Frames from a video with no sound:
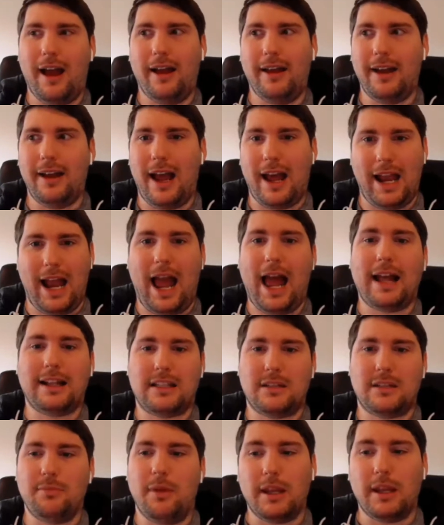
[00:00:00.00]
and, and I
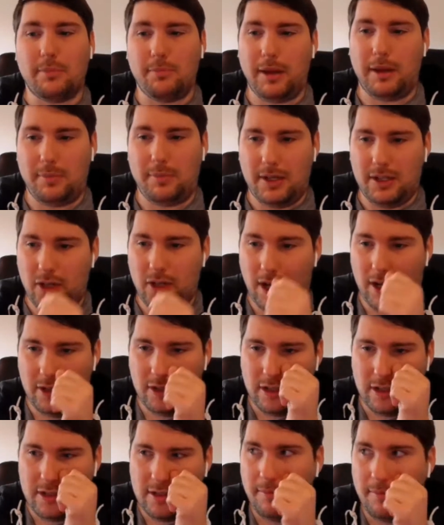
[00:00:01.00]
had to make big big
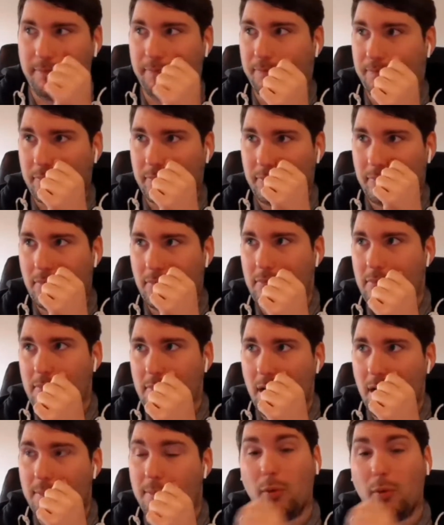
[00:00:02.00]
changes.
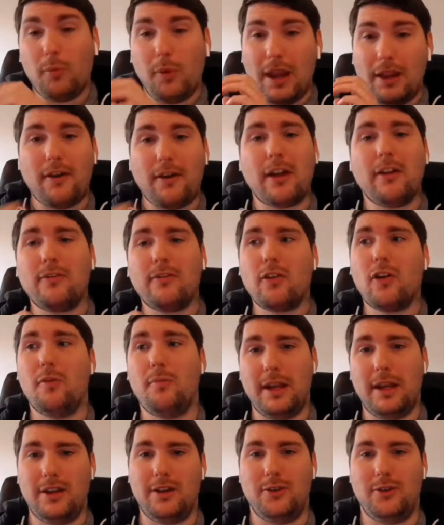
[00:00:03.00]
But if I'd have
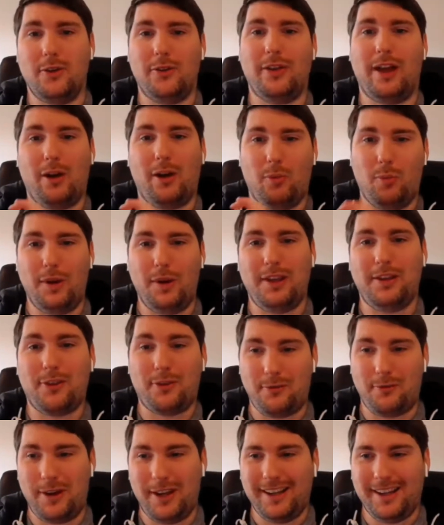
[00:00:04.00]
come in and done that on week
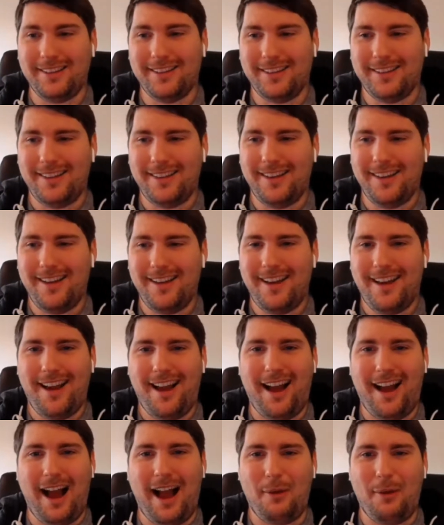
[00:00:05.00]
three,
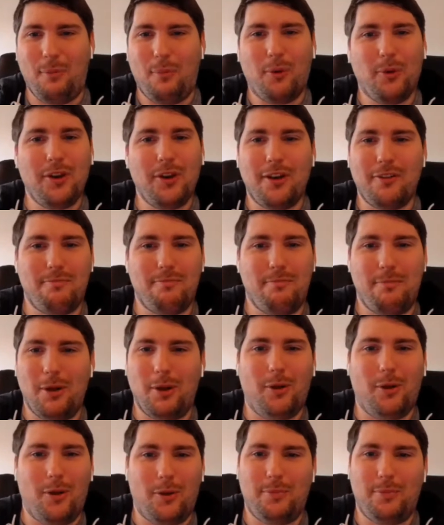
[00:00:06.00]
I wouldn't have
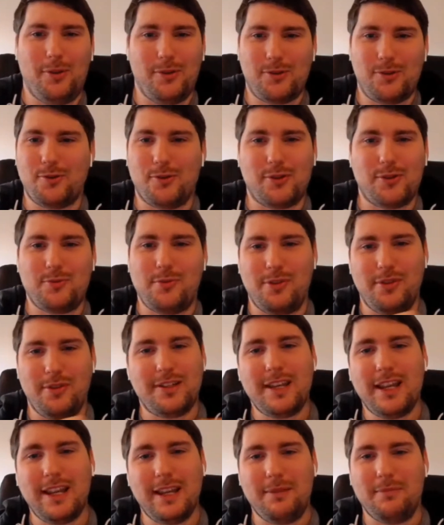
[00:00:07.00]
built up the trust with
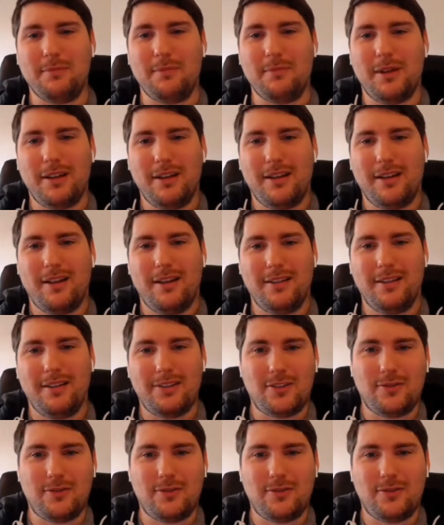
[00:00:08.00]
the team mm.